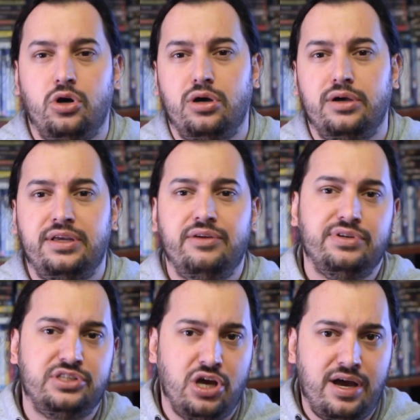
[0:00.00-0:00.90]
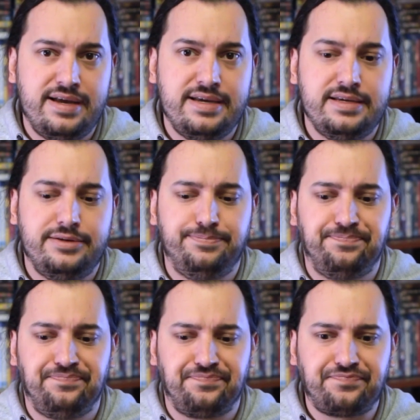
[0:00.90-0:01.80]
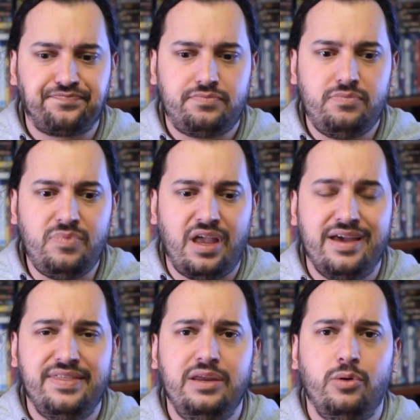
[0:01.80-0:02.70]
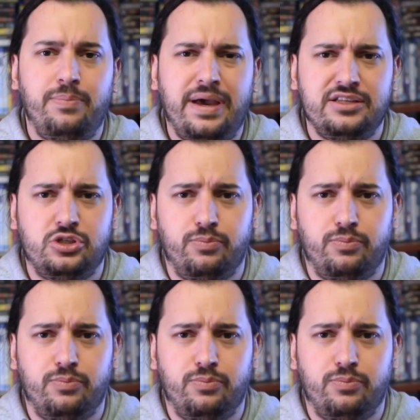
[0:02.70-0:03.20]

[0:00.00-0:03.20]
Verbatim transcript: God, he retired, and then he went back into